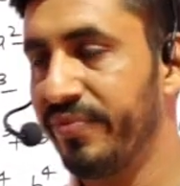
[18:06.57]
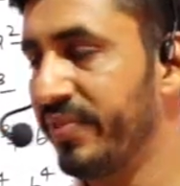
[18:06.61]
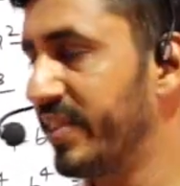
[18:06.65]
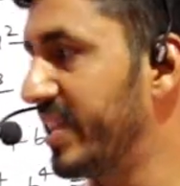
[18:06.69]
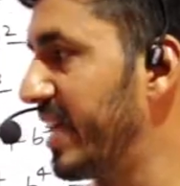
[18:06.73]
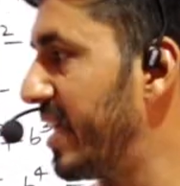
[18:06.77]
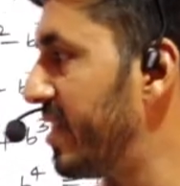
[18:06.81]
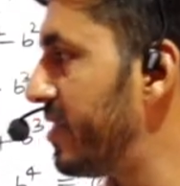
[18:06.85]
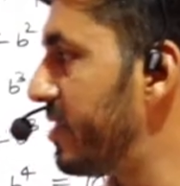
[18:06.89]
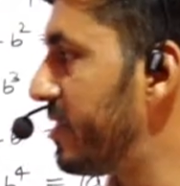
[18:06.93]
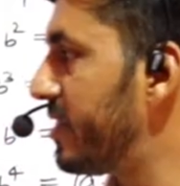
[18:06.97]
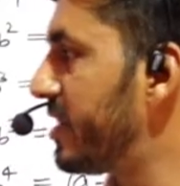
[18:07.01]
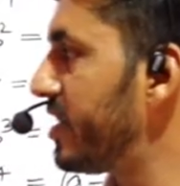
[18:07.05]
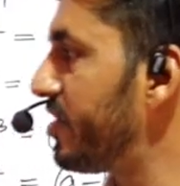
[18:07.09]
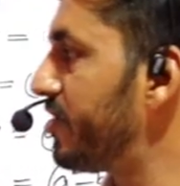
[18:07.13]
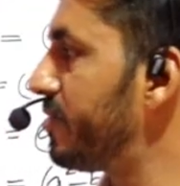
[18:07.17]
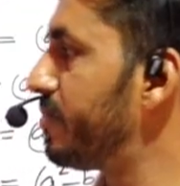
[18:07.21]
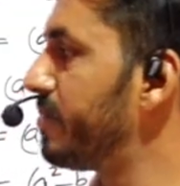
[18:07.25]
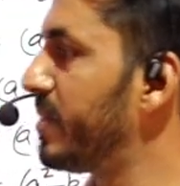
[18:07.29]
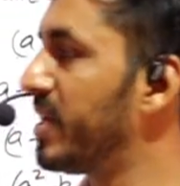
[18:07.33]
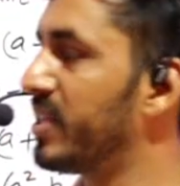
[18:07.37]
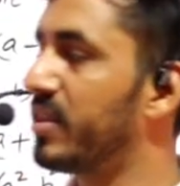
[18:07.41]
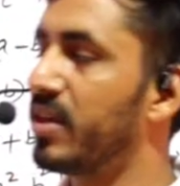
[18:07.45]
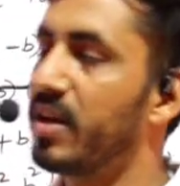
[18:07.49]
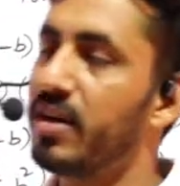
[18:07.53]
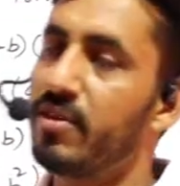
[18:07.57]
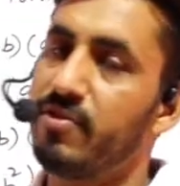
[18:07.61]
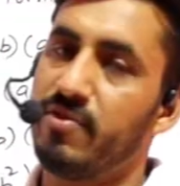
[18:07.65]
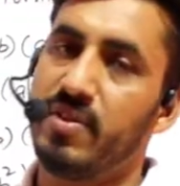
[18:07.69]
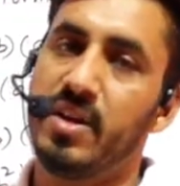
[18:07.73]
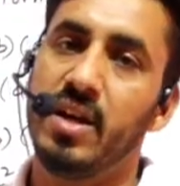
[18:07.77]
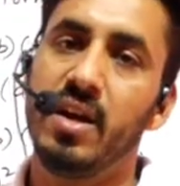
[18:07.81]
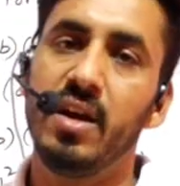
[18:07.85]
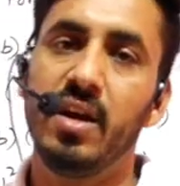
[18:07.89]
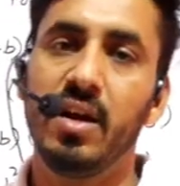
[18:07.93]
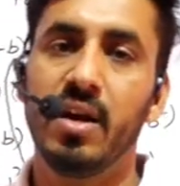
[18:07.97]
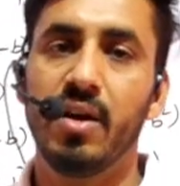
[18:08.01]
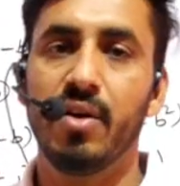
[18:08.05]
then this method
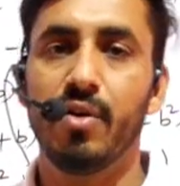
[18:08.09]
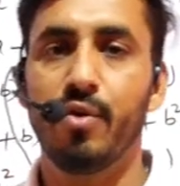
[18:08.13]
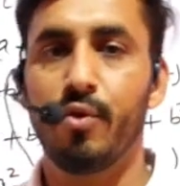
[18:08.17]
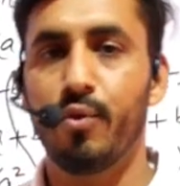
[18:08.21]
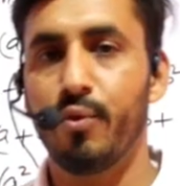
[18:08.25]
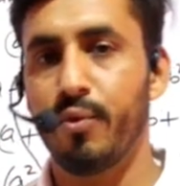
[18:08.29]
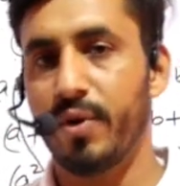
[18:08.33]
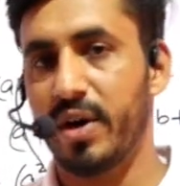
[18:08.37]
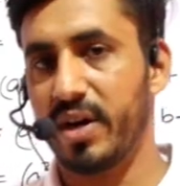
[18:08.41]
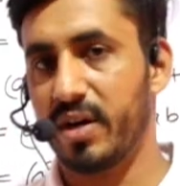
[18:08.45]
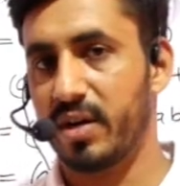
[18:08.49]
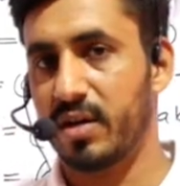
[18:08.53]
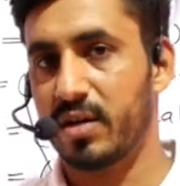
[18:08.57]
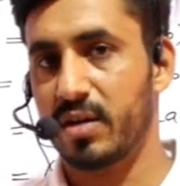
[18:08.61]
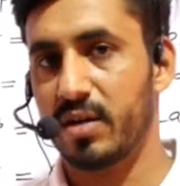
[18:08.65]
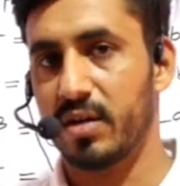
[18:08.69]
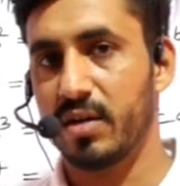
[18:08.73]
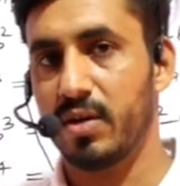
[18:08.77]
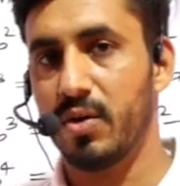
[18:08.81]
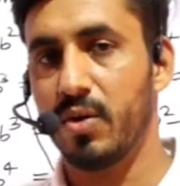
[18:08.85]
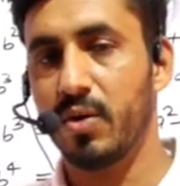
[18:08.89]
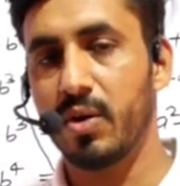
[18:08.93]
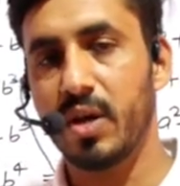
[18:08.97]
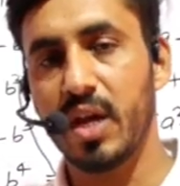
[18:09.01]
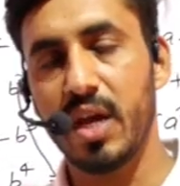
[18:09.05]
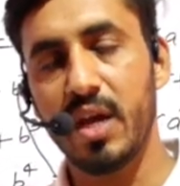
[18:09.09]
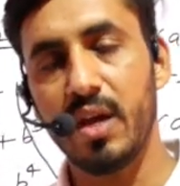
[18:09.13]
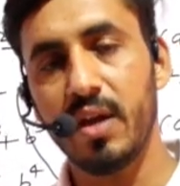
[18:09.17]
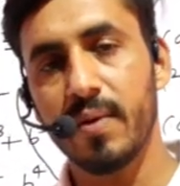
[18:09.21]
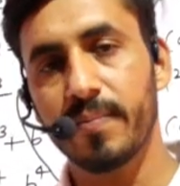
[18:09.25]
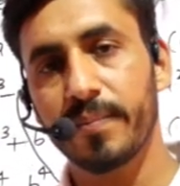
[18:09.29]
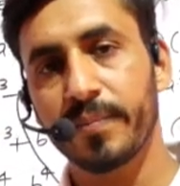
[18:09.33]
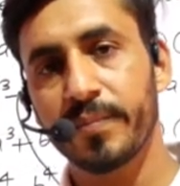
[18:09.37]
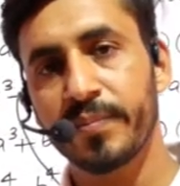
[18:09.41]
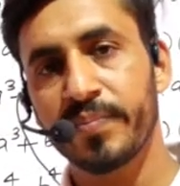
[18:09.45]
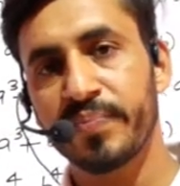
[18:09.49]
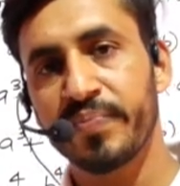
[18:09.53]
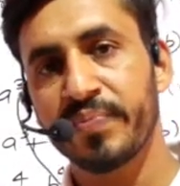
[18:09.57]
will work.
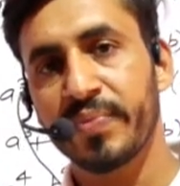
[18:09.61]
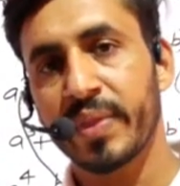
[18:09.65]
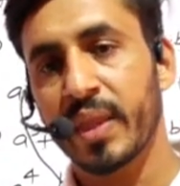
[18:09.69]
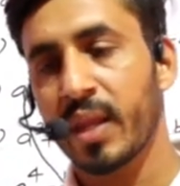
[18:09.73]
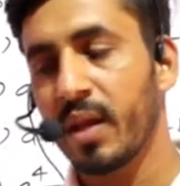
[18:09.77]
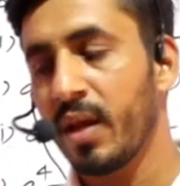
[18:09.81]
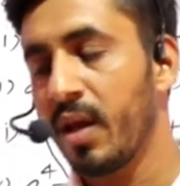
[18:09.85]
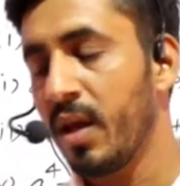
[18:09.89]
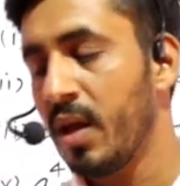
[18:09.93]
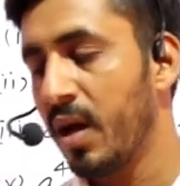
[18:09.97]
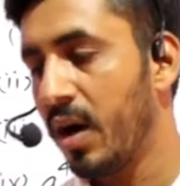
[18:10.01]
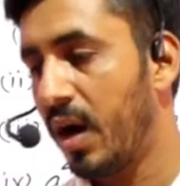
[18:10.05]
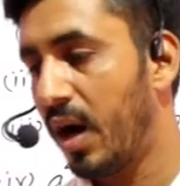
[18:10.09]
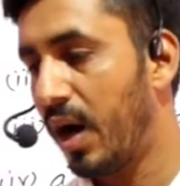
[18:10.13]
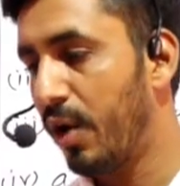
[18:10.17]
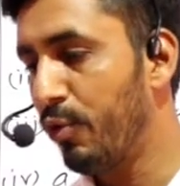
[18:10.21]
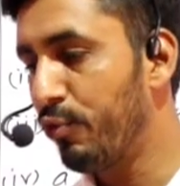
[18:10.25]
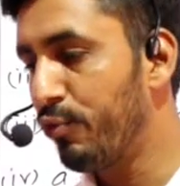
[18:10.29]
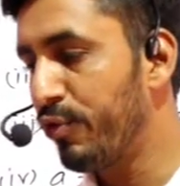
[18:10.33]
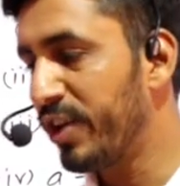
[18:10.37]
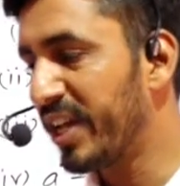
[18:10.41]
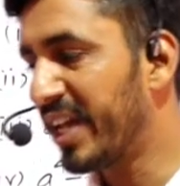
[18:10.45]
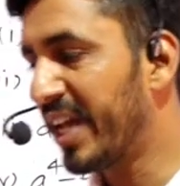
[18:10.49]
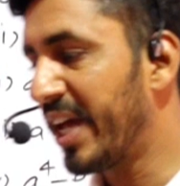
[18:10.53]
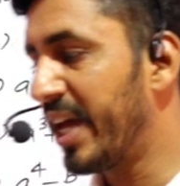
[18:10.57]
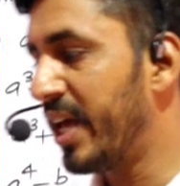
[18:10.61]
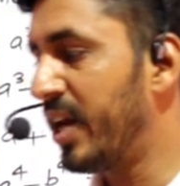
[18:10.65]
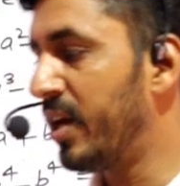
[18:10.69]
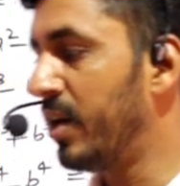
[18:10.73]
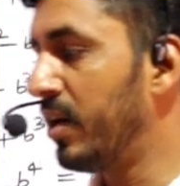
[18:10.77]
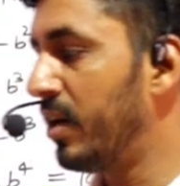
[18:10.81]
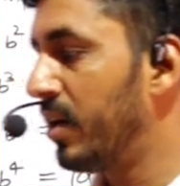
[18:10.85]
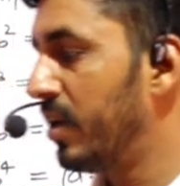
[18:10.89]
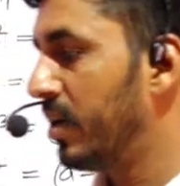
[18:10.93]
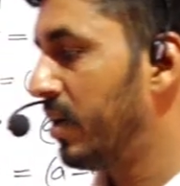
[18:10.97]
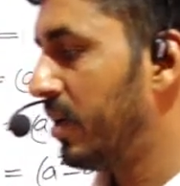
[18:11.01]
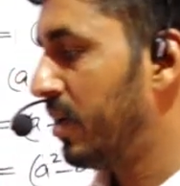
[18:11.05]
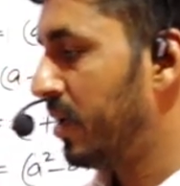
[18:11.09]
Okay, how we
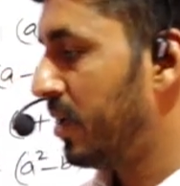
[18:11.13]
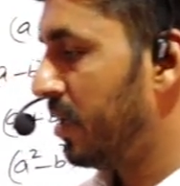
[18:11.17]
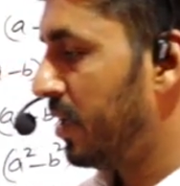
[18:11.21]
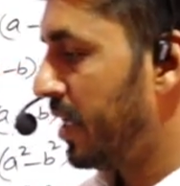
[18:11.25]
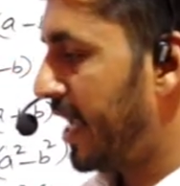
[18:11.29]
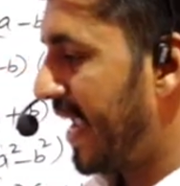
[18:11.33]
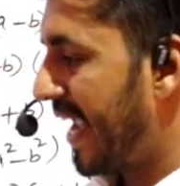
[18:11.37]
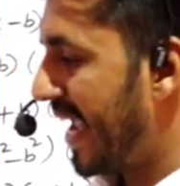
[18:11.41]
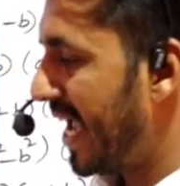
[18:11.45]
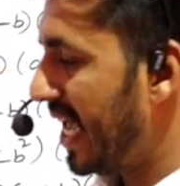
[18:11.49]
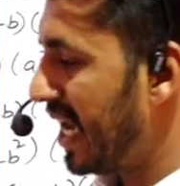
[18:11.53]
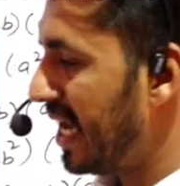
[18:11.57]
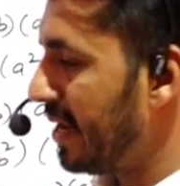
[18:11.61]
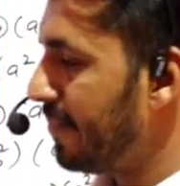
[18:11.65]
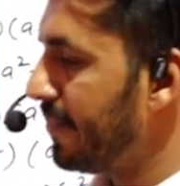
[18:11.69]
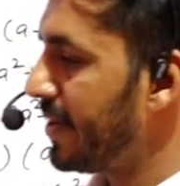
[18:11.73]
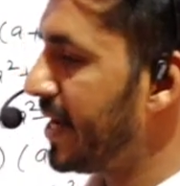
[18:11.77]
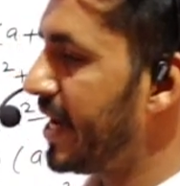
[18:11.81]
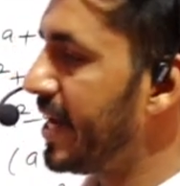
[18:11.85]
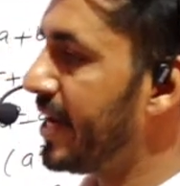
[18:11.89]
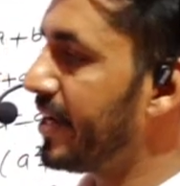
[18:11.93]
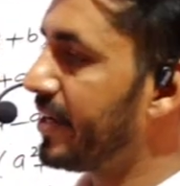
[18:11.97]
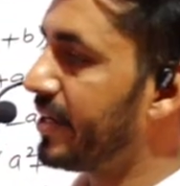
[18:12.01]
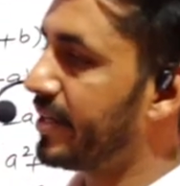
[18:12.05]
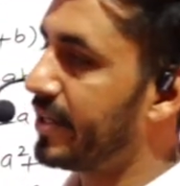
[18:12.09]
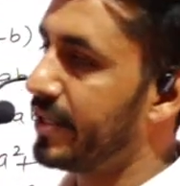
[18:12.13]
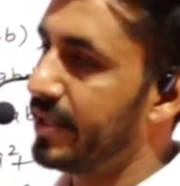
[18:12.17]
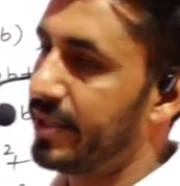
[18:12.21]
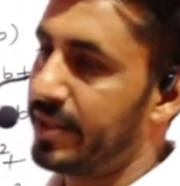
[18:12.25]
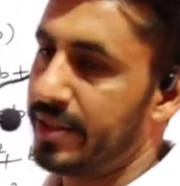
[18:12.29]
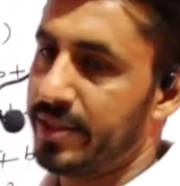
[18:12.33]
can eliminate